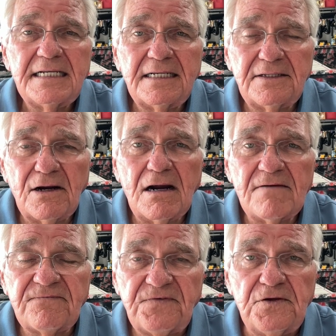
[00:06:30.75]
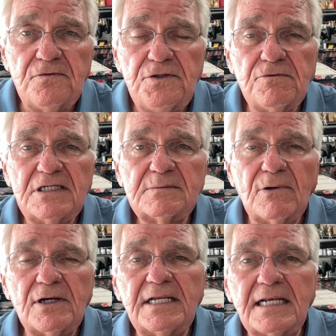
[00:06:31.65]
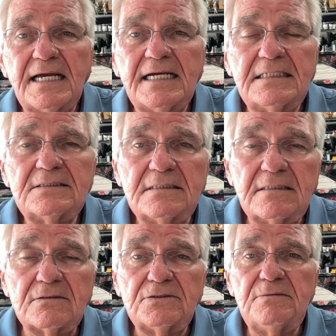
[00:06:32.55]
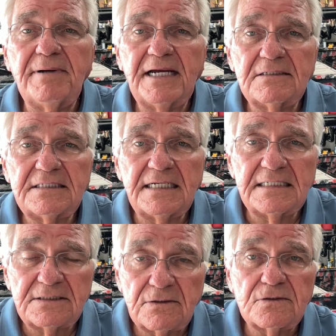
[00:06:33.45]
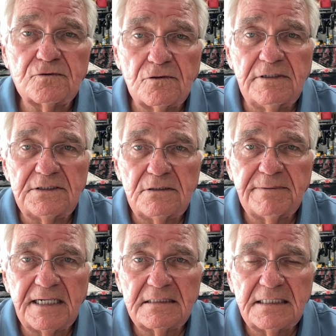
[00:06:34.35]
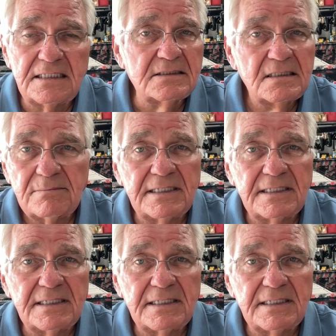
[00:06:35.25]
Now, there are a few U.S. market lines that are 2 pound tests, that are truly 2 pound tests,